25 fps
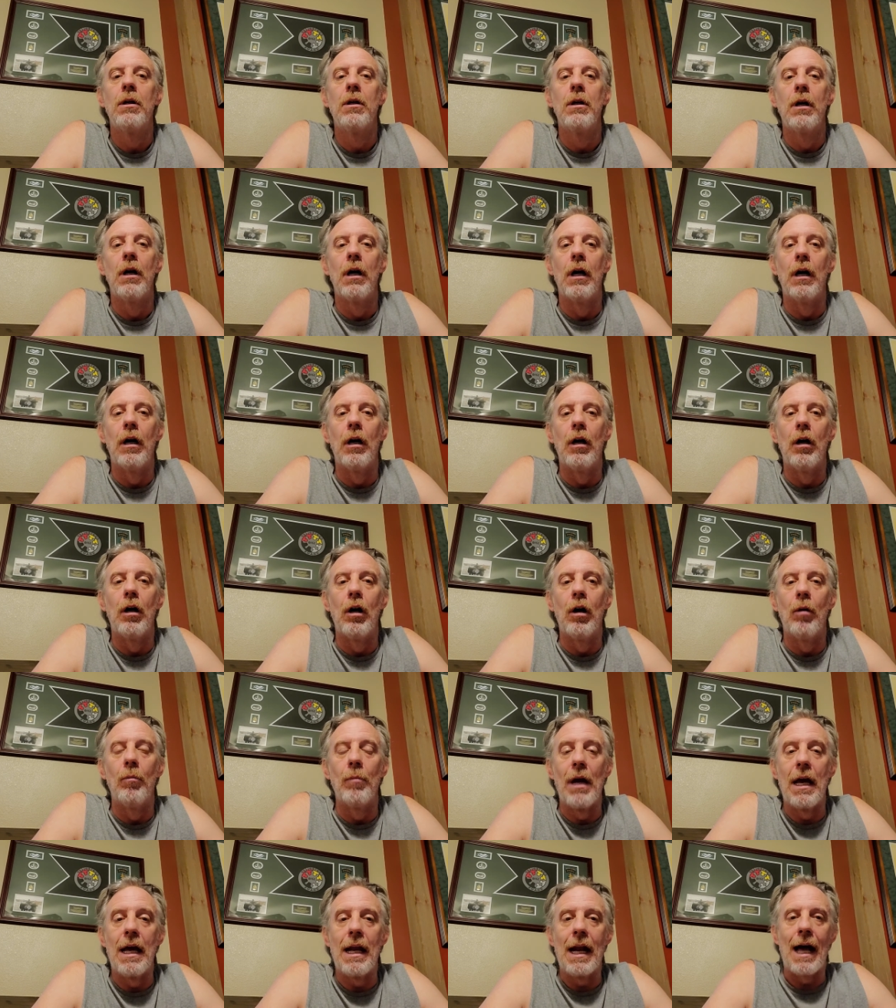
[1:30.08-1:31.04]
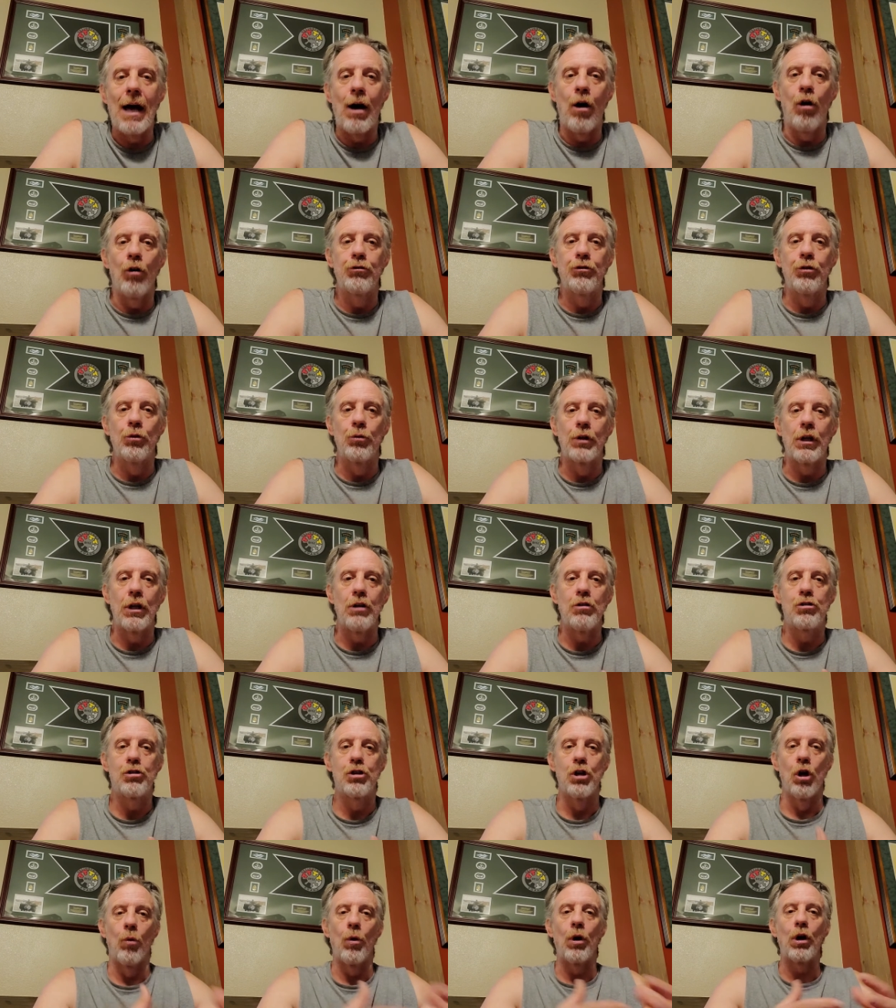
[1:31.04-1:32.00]
And I also can
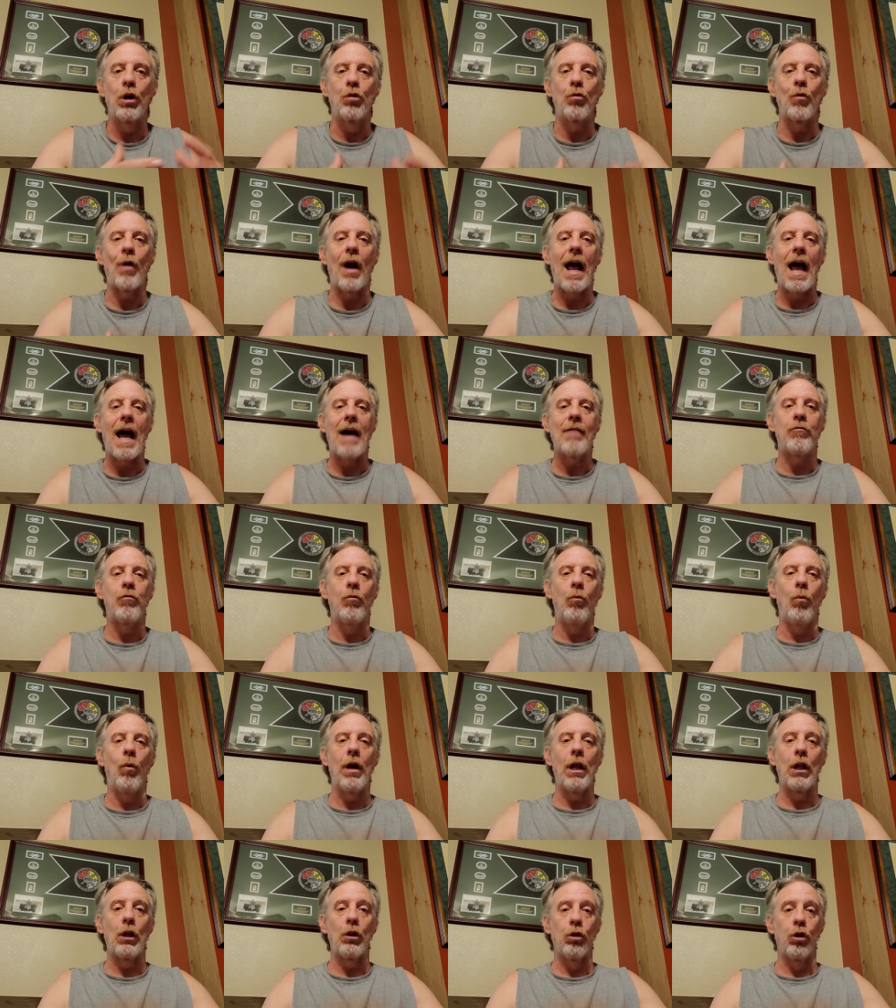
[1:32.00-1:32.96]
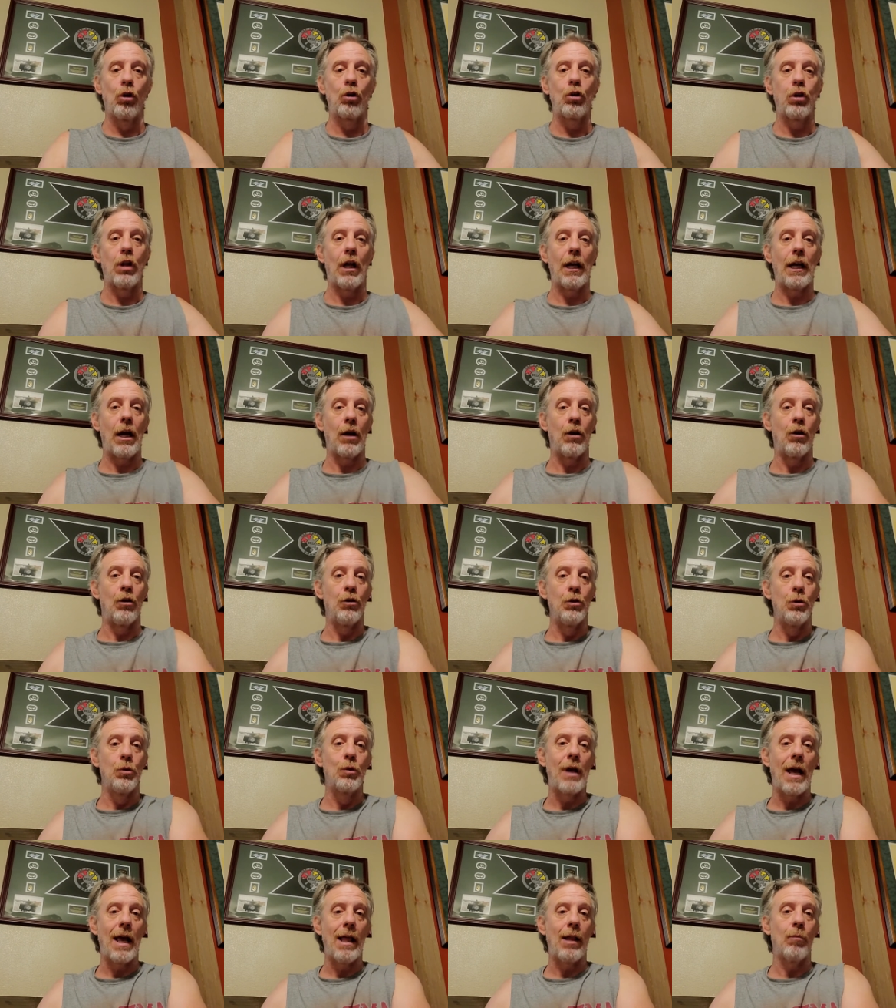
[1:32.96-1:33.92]
show a graph what it looked like under new
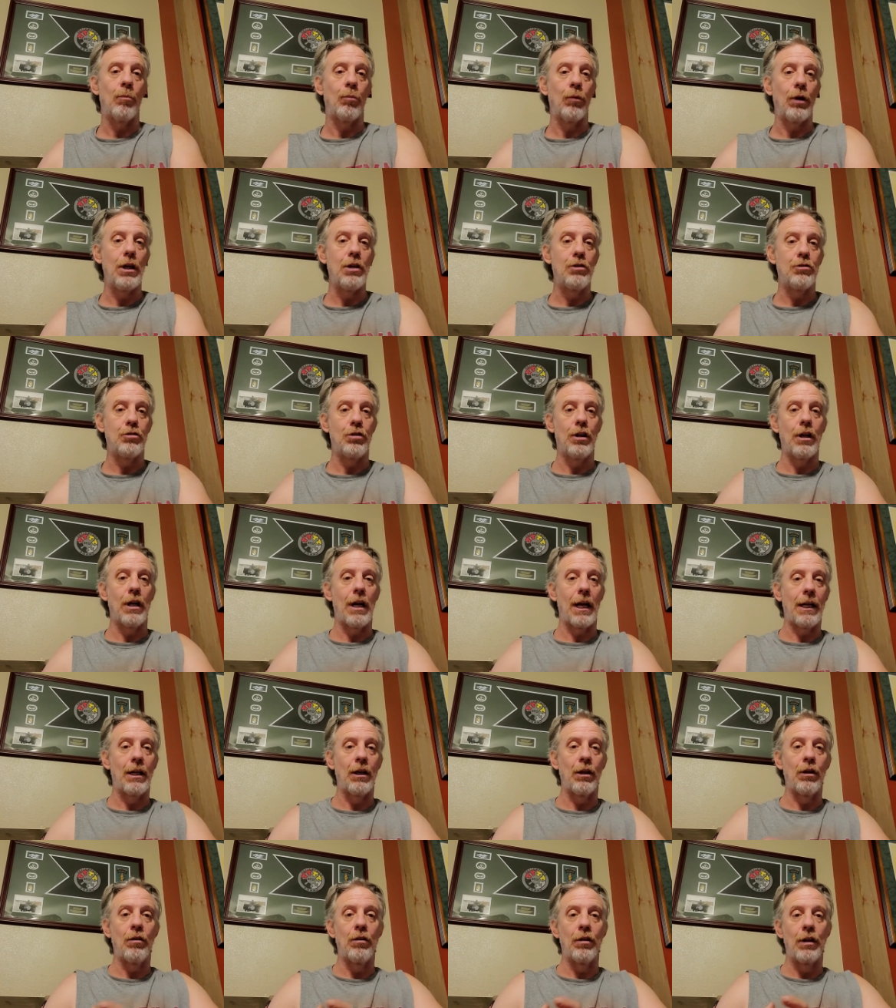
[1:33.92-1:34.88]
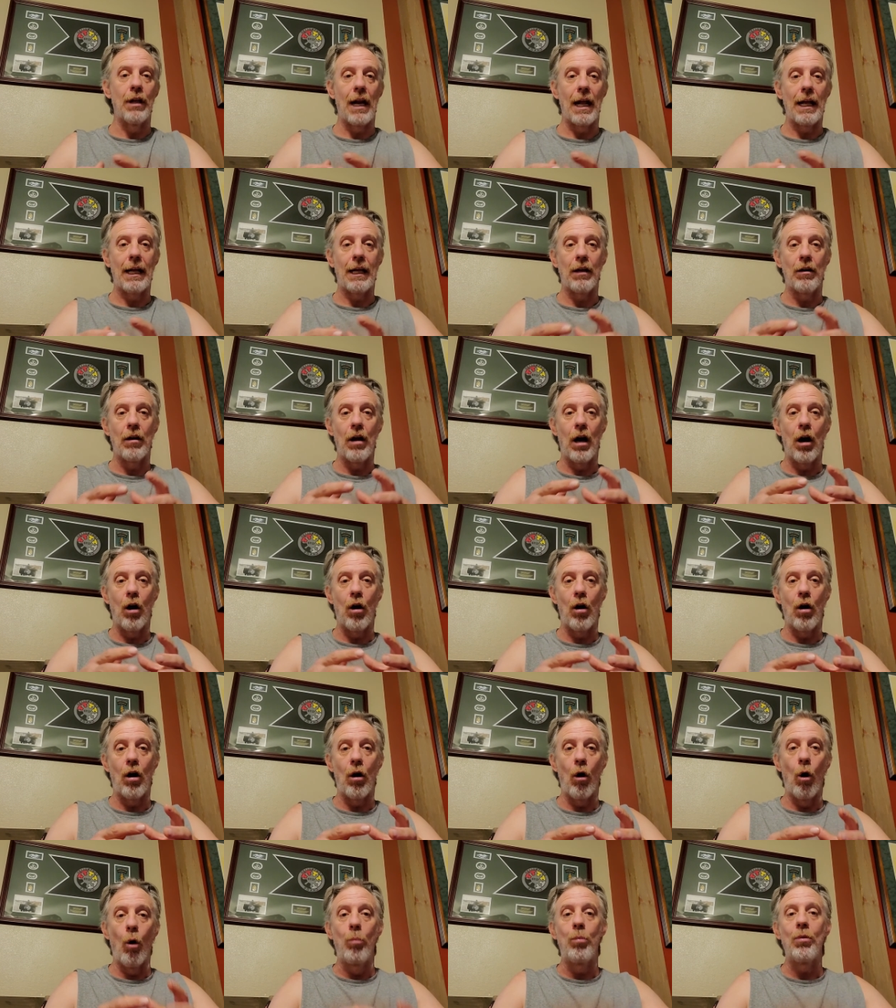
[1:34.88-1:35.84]
calibration, and I can
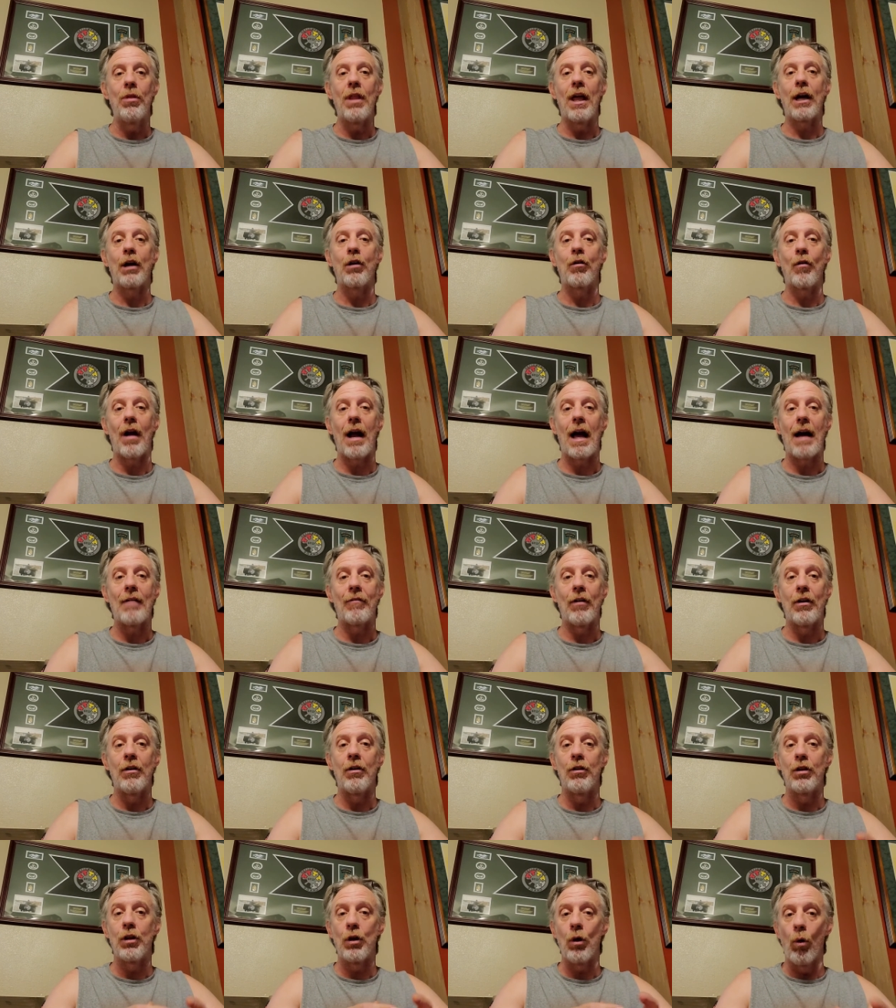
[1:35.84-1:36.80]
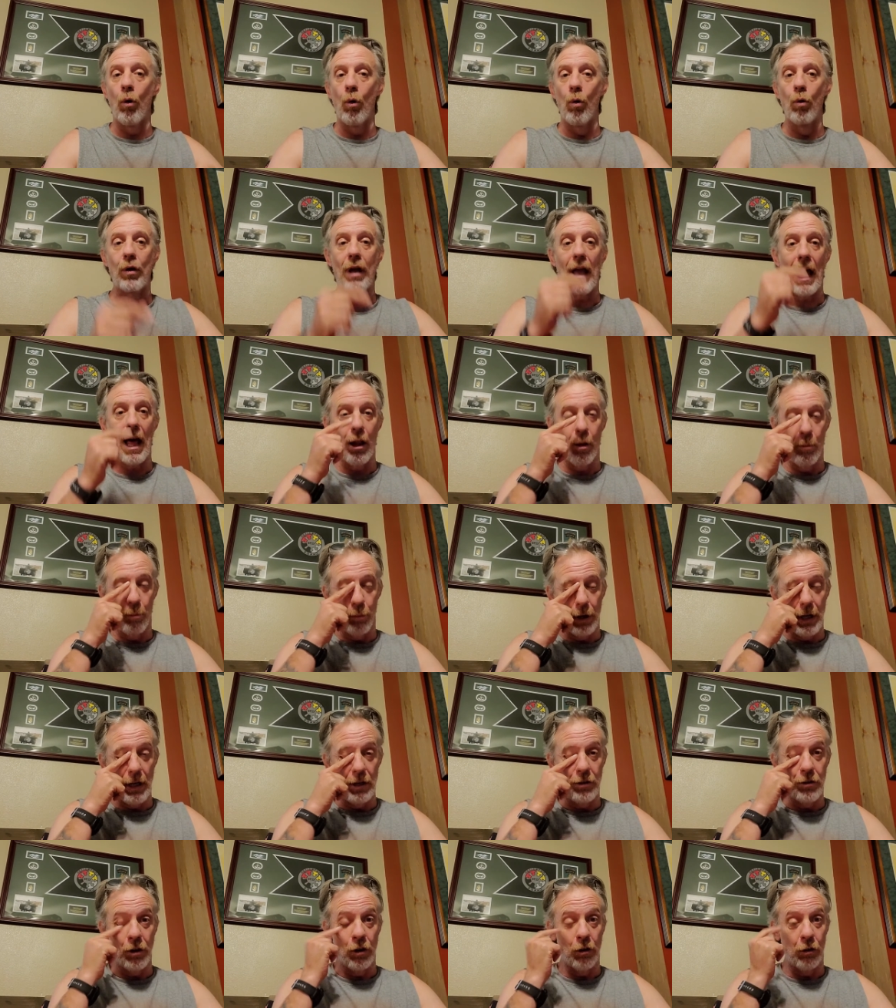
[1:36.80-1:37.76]
open that graph under the old
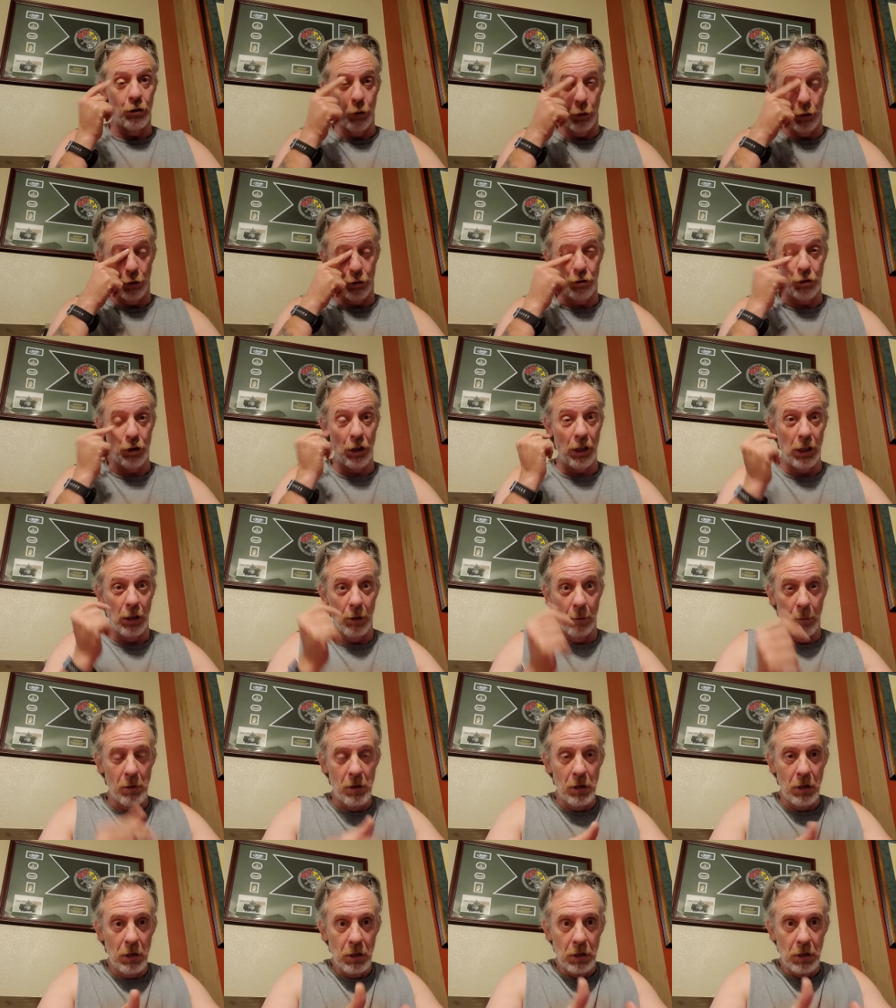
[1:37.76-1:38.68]
calibration and sort of see them